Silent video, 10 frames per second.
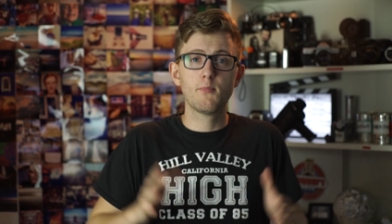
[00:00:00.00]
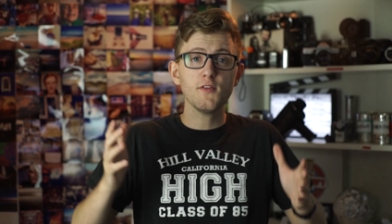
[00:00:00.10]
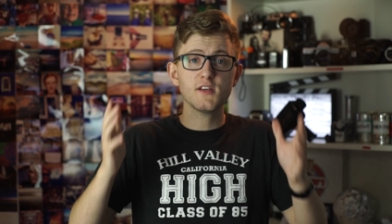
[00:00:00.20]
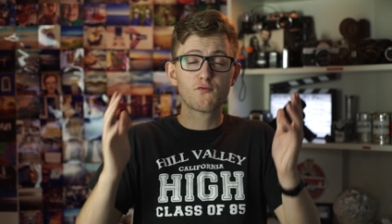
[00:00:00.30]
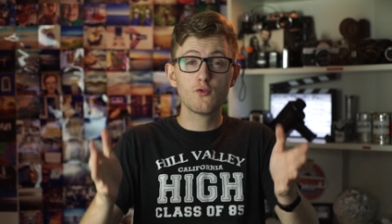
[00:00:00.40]

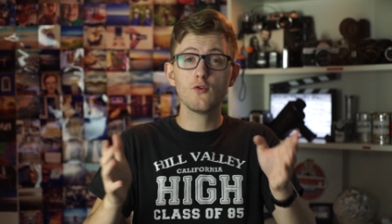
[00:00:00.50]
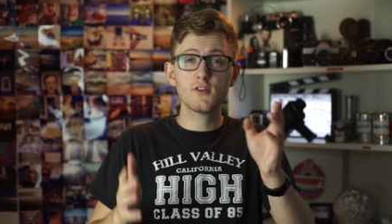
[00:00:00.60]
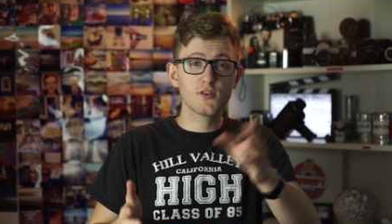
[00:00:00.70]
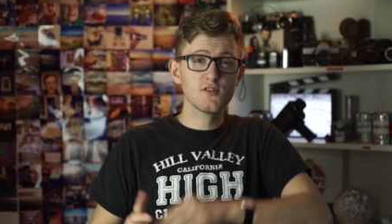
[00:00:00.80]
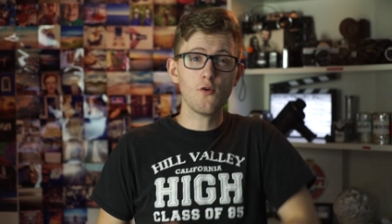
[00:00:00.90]
But this rule
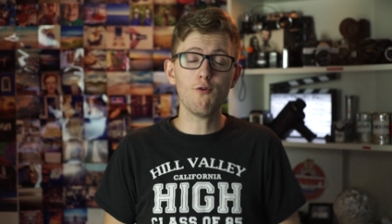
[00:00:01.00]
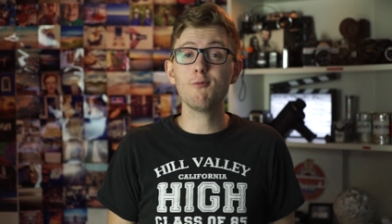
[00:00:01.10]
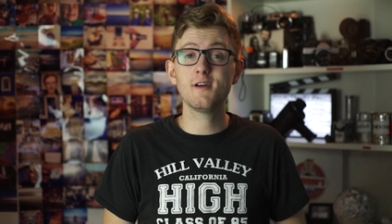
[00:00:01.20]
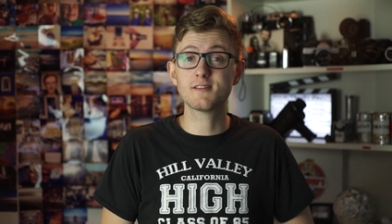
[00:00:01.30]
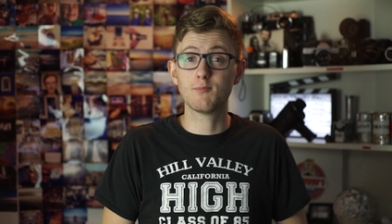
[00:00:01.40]
doesn't
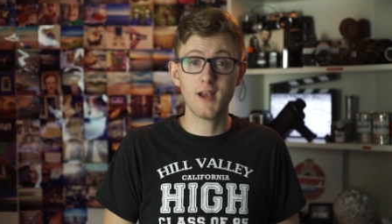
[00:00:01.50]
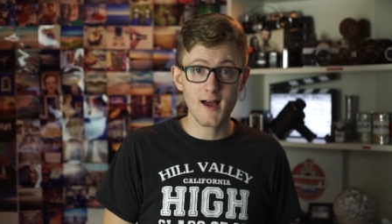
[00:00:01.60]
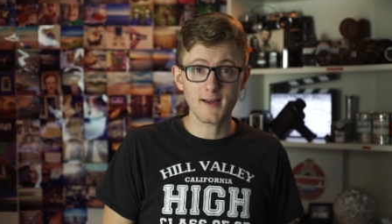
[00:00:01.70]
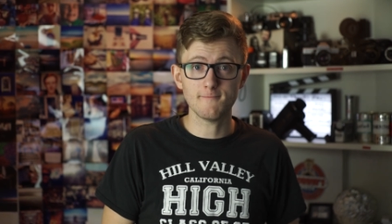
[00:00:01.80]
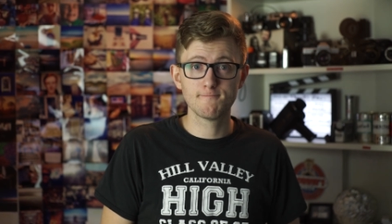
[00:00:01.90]
always apply.